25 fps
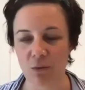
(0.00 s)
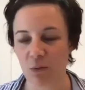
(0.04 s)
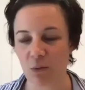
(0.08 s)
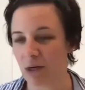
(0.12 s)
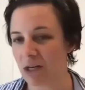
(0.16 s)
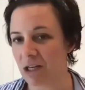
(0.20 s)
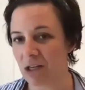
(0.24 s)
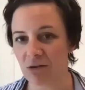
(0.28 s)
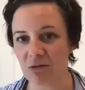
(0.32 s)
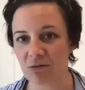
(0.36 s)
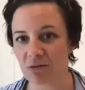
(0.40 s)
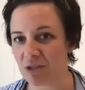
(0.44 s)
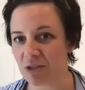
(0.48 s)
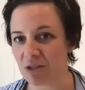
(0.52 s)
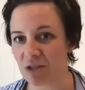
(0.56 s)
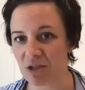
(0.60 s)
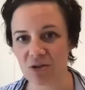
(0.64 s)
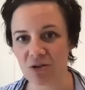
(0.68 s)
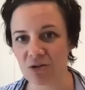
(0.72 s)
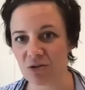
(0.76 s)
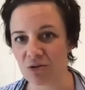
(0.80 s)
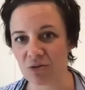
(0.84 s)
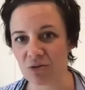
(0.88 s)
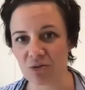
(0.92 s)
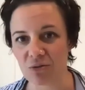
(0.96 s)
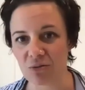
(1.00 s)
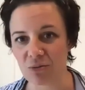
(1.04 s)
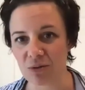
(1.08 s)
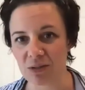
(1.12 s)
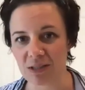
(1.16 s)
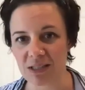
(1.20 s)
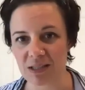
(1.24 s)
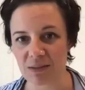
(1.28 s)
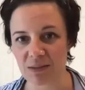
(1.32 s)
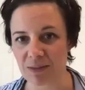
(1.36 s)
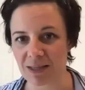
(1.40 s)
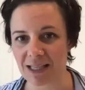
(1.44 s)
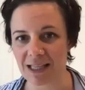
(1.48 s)
what do you do with
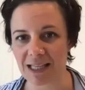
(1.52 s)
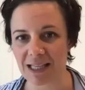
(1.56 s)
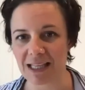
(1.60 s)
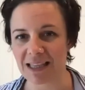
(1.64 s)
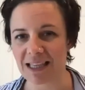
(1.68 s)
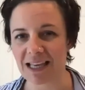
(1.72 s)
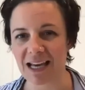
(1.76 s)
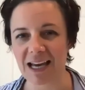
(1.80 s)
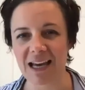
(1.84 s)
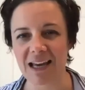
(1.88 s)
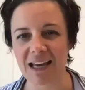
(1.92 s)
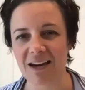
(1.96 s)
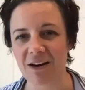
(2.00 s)
something like that?